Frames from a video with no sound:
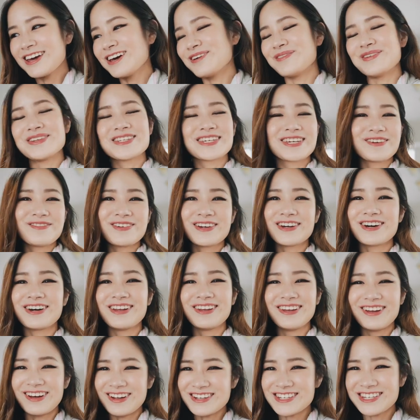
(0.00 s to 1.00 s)
was giving her
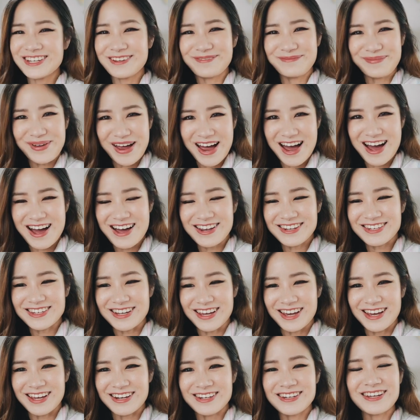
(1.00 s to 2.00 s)
lots of pats
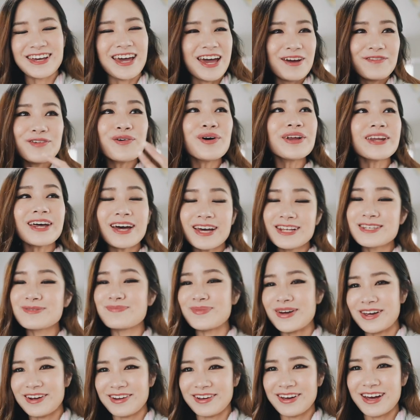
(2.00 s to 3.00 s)
and everyone that has
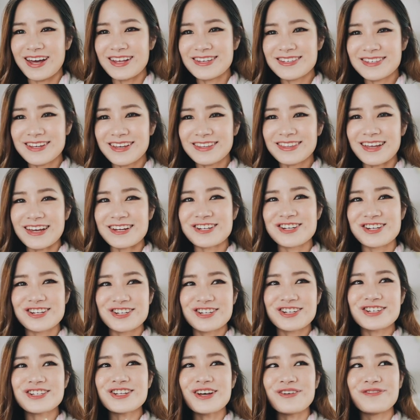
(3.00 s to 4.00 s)
met her has has said that she's
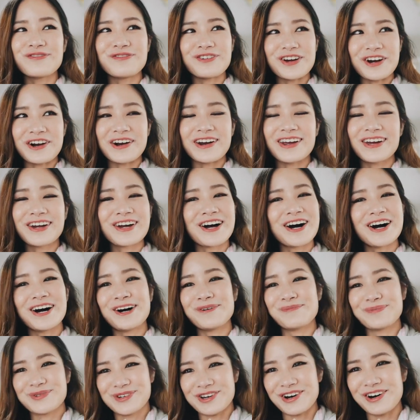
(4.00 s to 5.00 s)
just a very
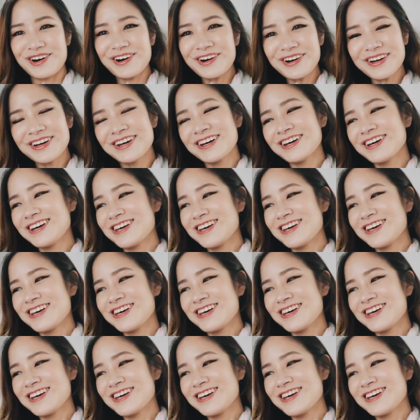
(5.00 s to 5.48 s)
calm dog.